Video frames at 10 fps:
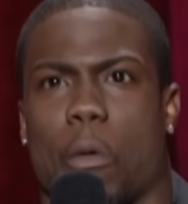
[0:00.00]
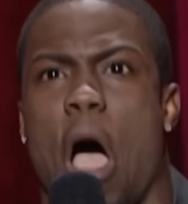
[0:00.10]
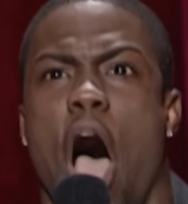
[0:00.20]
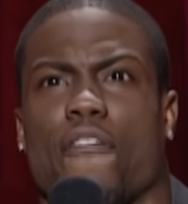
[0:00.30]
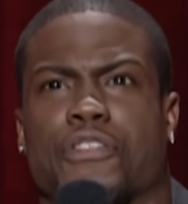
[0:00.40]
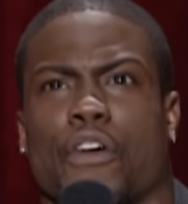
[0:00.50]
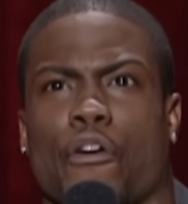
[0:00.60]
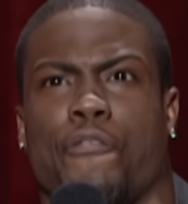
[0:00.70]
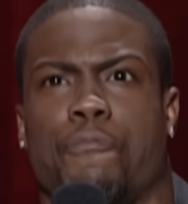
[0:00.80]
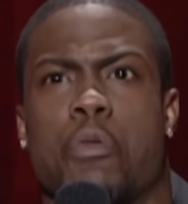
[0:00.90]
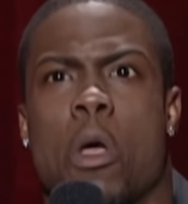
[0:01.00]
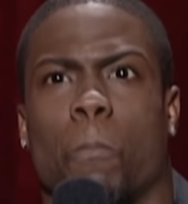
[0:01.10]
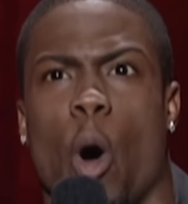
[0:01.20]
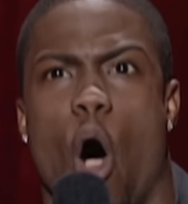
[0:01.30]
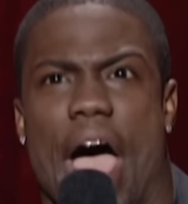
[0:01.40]
off the
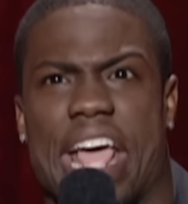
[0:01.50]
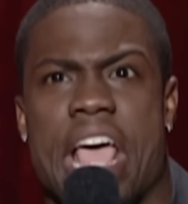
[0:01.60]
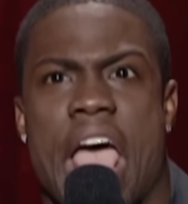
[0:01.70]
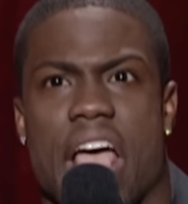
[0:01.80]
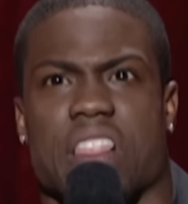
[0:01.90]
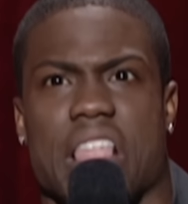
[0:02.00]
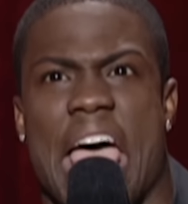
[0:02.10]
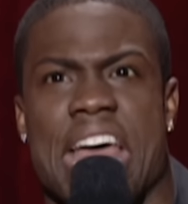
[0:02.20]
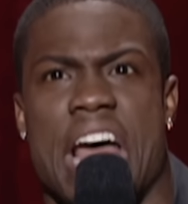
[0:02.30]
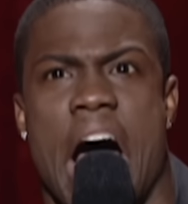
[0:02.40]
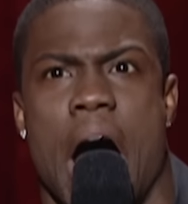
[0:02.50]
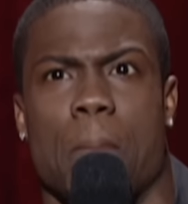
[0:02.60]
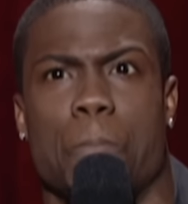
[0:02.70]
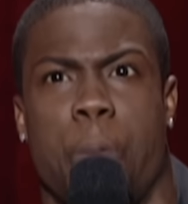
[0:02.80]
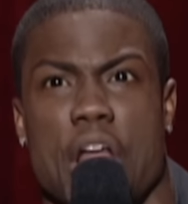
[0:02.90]
boy and
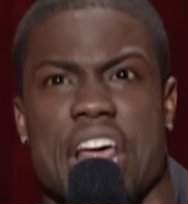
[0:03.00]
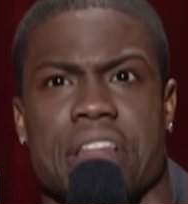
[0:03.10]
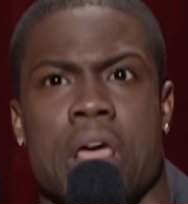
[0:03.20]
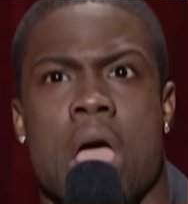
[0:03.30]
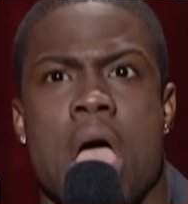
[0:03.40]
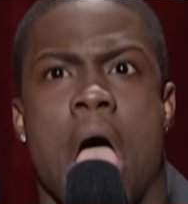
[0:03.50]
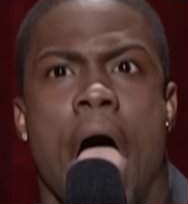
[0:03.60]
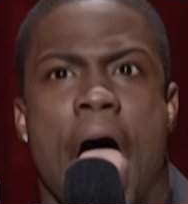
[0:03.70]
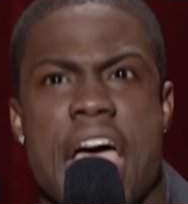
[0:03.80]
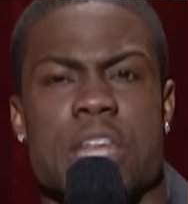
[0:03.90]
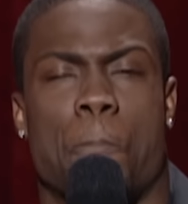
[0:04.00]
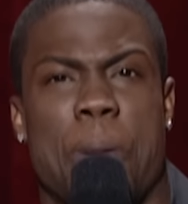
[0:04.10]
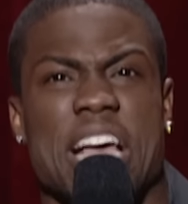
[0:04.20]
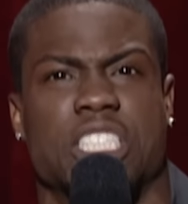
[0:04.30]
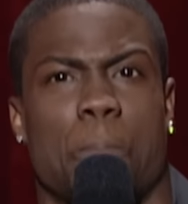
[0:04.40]
um, put it in the
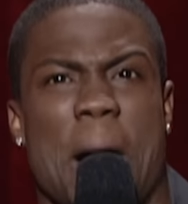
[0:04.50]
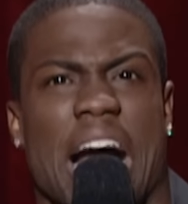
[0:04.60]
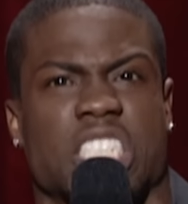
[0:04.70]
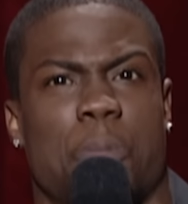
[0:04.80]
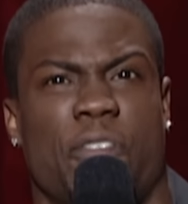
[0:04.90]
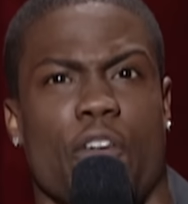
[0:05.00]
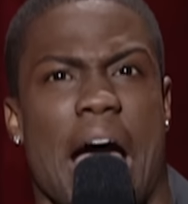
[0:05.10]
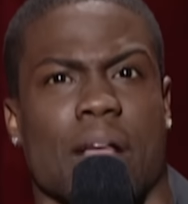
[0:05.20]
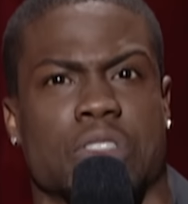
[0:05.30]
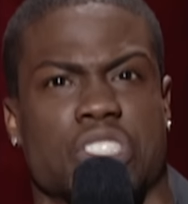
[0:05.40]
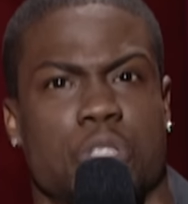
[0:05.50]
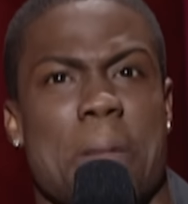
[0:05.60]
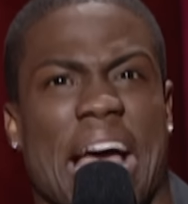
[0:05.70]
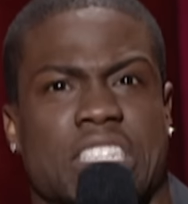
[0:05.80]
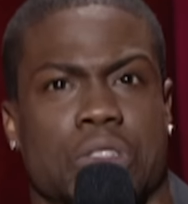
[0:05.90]
pizza box before I smack.